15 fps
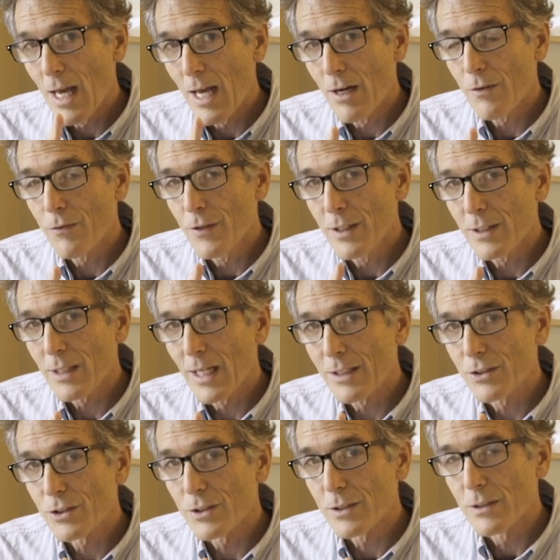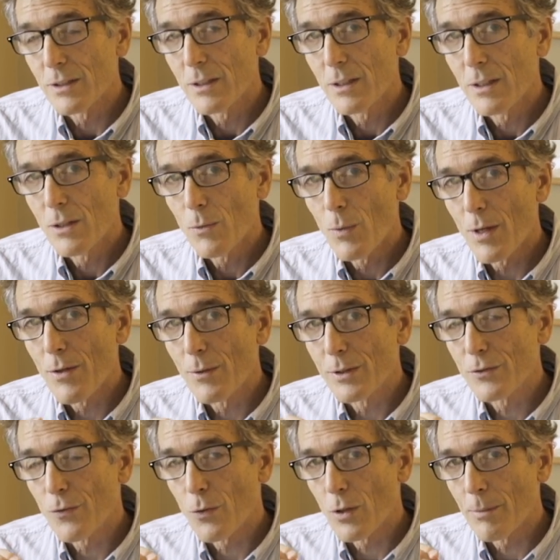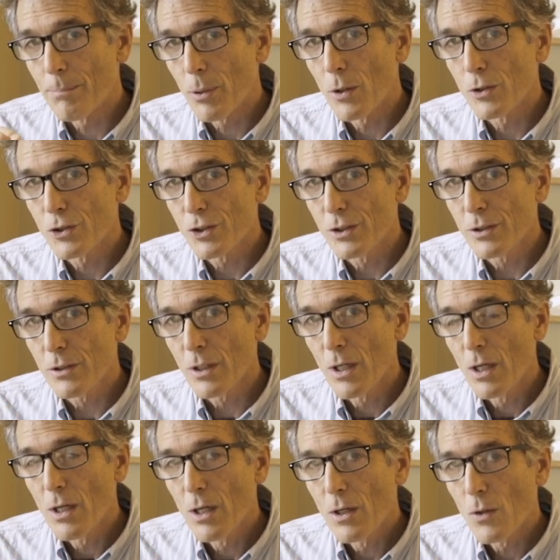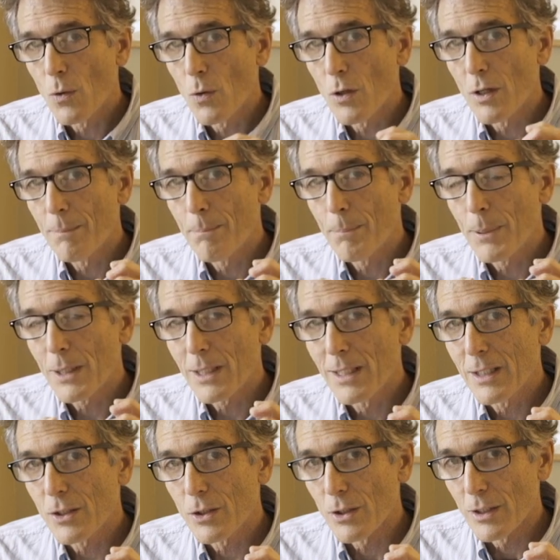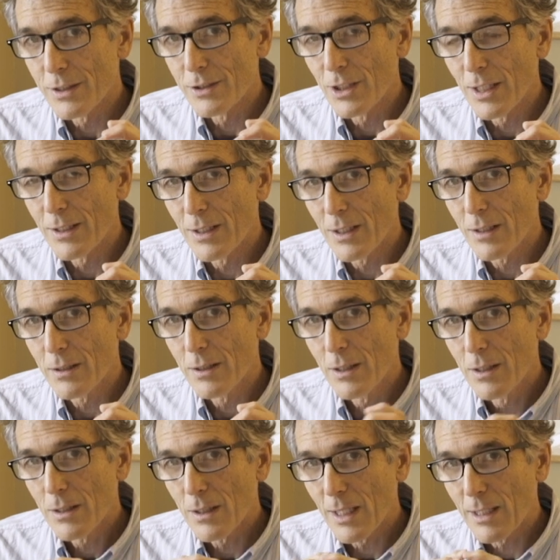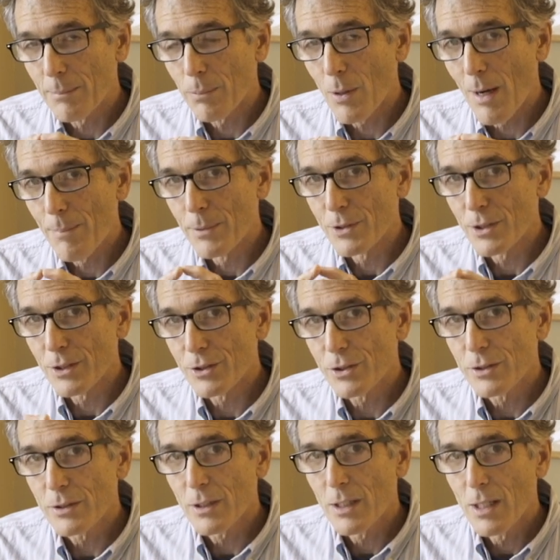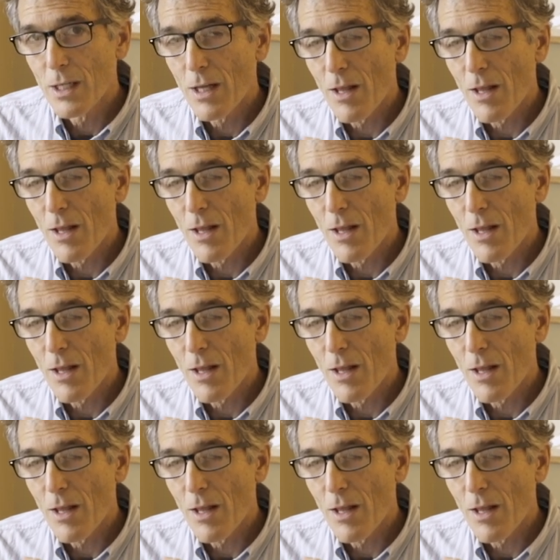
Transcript: Every election, whether it's for a person or a political agenda, like a proposition,